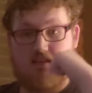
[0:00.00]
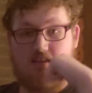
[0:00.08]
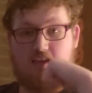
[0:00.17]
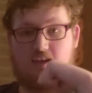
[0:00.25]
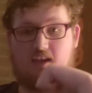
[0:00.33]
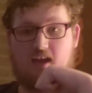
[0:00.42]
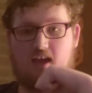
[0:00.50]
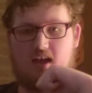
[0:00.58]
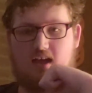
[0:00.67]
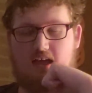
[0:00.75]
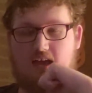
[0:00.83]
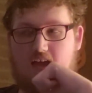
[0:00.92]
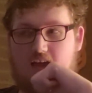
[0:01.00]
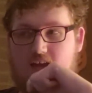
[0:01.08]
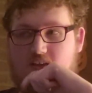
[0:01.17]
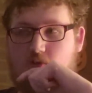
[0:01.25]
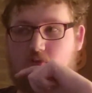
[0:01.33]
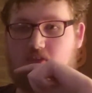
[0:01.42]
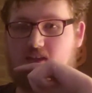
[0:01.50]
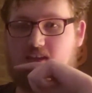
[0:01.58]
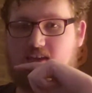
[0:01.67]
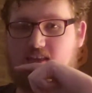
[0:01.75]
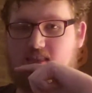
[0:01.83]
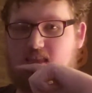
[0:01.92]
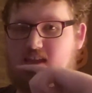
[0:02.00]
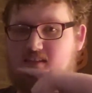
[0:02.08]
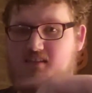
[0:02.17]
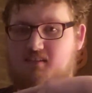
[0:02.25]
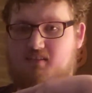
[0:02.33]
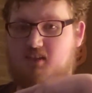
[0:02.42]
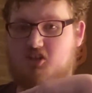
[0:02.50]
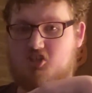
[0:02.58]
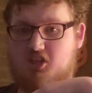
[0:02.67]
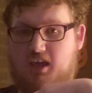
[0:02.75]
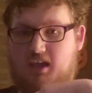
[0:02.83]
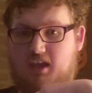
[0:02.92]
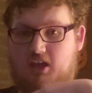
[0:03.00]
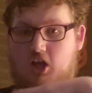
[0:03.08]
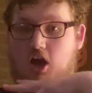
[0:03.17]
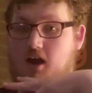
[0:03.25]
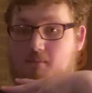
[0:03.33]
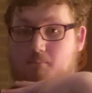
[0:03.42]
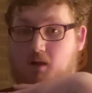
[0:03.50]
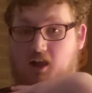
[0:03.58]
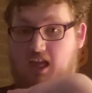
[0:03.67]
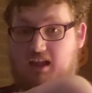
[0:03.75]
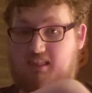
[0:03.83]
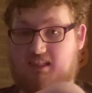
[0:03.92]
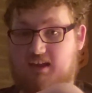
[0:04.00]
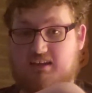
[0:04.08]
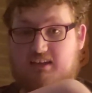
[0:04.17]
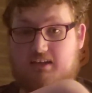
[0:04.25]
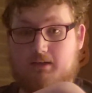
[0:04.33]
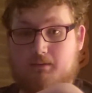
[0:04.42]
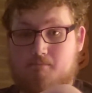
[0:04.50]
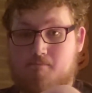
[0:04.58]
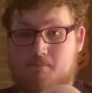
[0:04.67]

Like, I don't think this is such a complex idea.